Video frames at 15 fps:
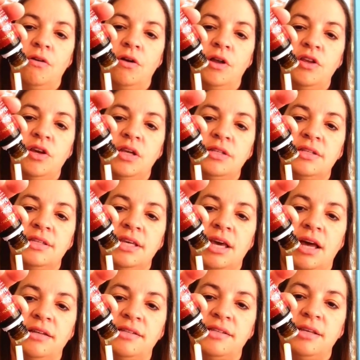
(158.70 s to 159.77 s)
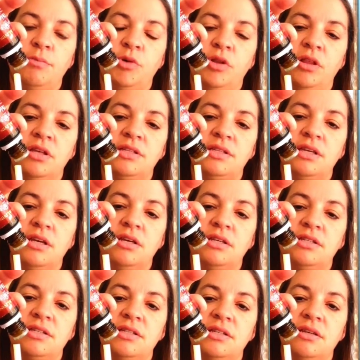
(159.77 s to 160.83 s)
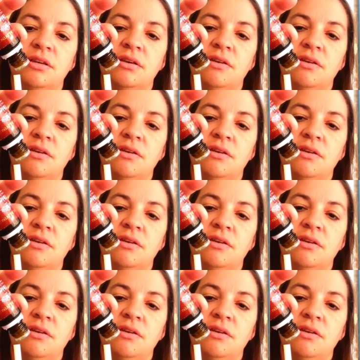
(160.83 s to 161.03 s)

And you can see how simple this is.